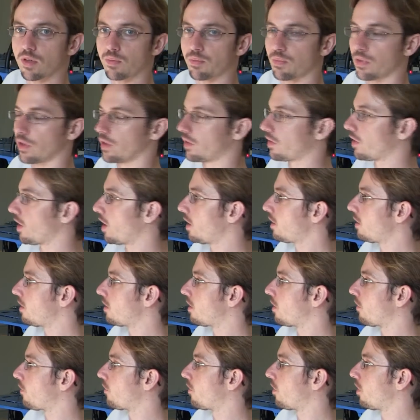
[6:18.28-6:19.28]

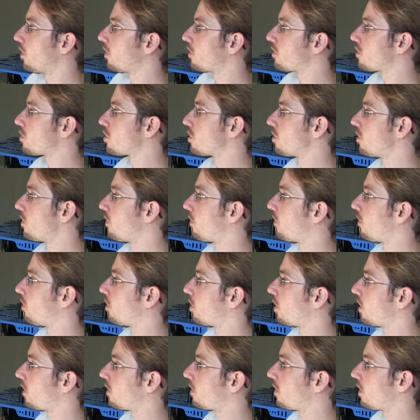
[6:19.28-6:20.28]
presenting the first true
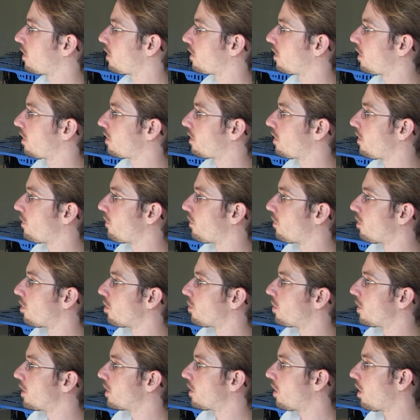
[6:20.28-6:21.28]

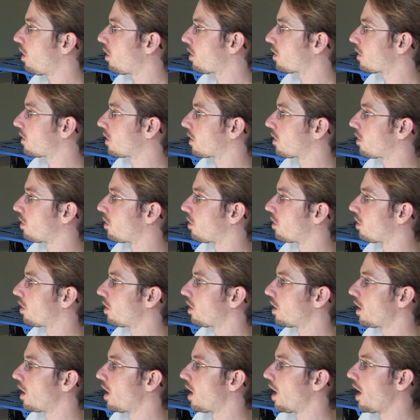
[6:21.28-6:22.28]
64-bit
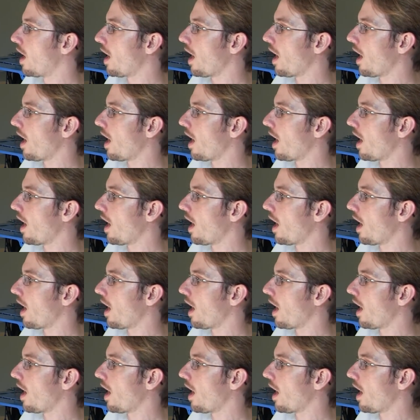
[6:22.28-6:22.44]
octa-core